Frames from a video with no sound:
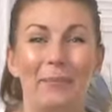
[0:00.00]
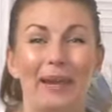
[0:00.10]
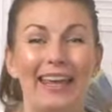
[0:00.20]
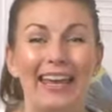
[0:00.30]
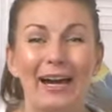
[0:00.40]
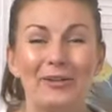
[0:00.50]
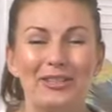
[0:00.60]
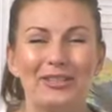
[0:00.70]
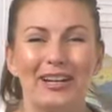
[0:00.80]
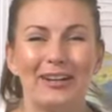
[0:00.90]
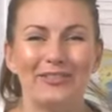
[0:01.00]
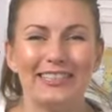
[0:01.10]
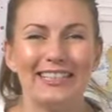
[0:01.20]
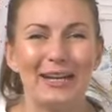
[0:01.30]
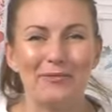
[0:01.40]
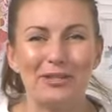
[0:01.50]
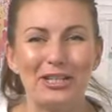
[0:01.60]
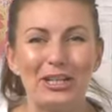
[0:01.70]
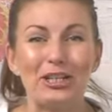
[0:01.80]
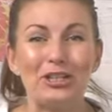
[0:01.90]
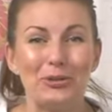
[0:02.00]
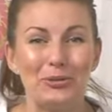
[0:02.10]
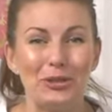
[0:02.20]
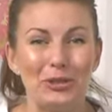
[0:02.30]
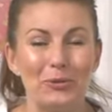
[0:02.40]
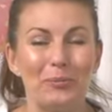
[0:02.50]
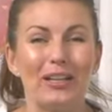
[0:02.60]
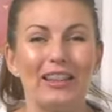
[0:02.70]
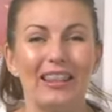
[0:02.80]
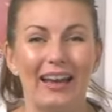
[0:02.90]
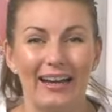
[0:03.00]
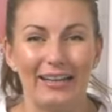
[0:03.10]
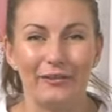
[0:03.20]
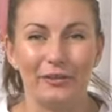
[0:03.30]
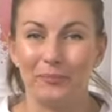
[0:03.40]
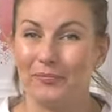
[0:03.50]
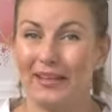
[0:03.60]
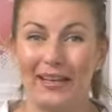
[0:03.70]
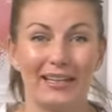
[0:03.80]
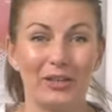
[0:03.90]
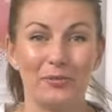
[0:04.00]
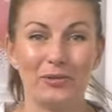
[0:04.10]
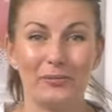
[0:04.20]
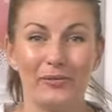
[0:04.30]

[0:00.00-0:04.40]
play How to Craft Network YouTube live. And it comes up